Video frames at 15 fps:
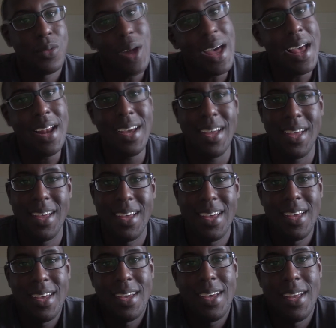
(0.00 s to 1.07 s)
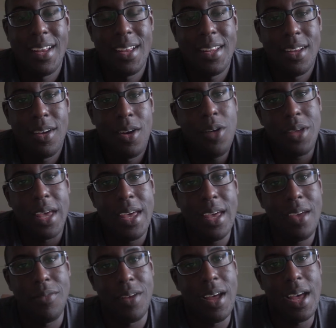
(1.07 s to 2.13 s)
Well...
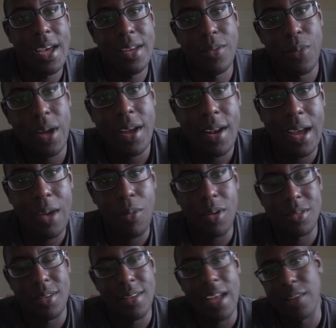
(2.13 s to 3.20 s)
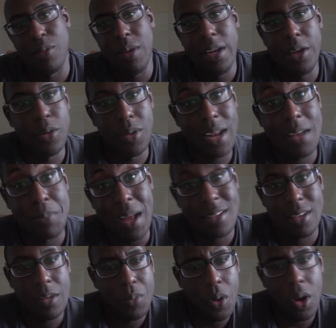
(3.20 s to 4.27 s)
okay, fine. Well, I wasn't that really good at
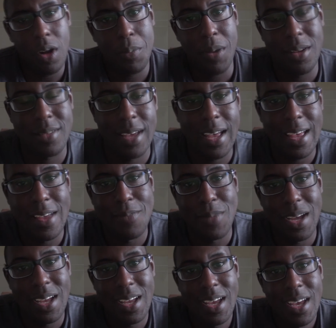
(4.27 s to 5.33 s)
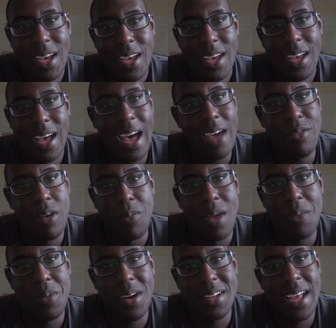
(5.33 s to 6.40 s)
basketball, but, I
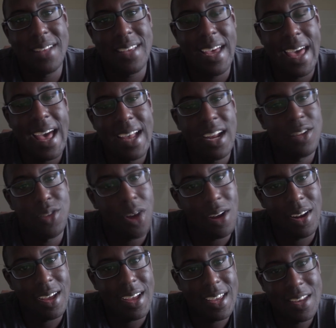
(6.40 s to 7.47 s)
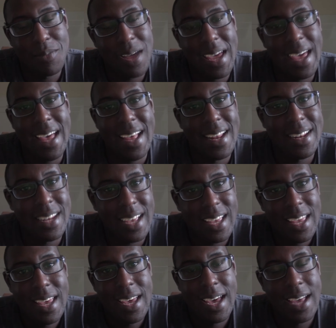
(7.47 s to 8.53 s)
remember that I had a dollar in my hand,
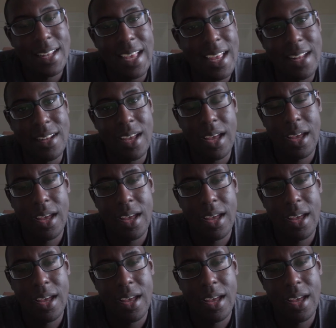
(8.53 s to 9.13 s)
and then...